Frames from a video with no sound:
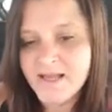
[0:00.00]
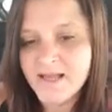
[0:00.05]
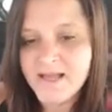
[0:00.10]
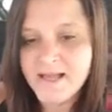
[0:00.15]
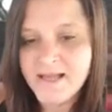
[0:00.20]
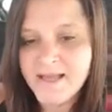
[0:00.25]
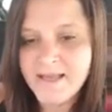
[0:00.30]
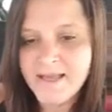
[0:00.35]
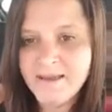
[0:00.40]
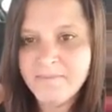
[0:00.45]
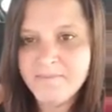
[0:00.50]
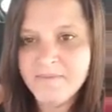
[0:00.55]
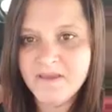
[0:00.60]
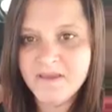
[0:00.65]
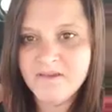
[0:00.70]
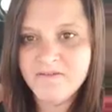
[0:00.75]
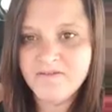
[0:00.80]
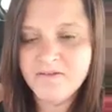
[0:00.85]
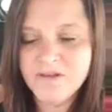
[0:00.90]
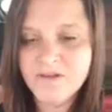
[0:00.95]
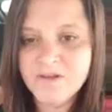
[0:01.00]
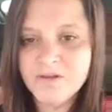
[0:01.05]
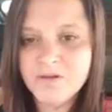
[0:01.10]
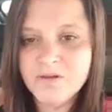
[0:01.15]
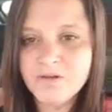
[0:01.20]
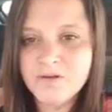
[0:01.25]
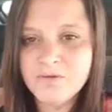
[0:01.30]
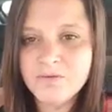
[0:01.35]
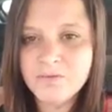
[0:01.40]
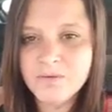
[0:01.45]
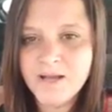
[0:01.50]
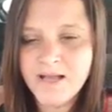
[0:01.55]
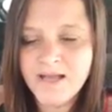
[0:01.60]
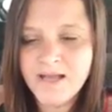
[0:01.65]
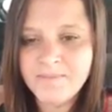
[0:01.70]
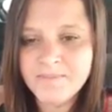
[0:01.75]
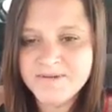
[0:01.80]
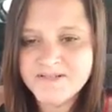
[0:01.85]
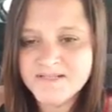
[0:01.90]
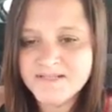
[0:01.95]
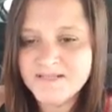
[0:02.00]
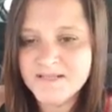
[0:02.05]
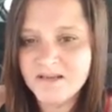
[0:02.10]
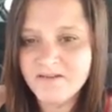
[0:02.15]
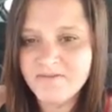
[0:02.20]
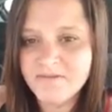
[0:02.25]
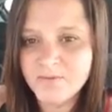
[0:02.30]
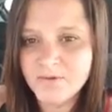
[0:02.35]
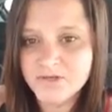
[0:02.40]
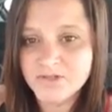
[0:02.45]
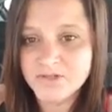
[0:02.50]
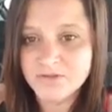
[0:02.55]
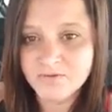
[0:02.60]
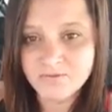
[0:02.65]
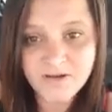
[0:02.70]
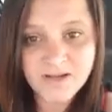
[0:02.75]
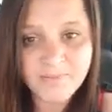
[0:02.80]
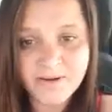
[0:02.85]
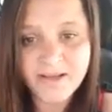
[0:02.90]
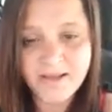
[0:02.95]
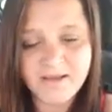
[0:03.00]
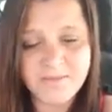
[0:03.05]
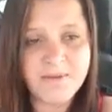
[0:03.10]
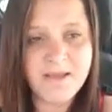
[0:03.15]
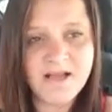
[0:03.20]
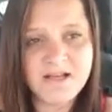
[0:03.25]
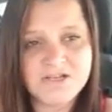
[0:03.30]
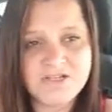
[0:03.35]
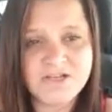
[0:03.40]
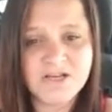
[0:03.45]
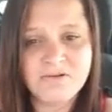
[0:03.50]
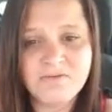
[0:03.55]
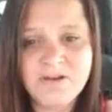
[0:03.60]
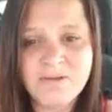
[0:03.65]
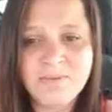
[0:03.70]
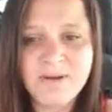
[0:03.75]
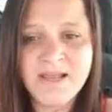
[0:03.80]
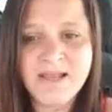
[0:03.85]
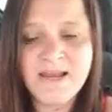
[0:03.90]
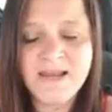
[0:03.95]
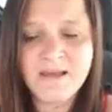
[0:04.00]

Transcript: Um, if you, um, as I say, if you're watching the replay, give me hashtag replay.